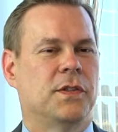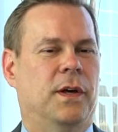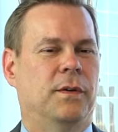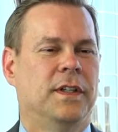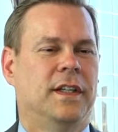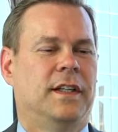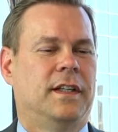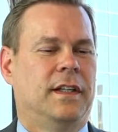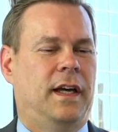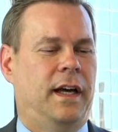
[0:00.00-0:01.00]
So
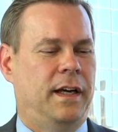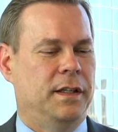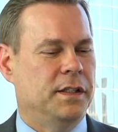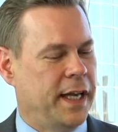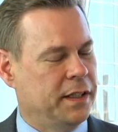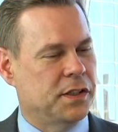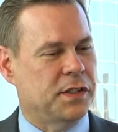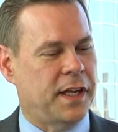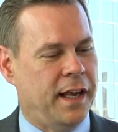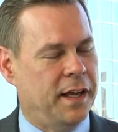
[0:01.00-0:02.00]
take the
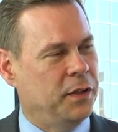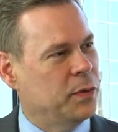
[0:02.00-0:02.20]
stand.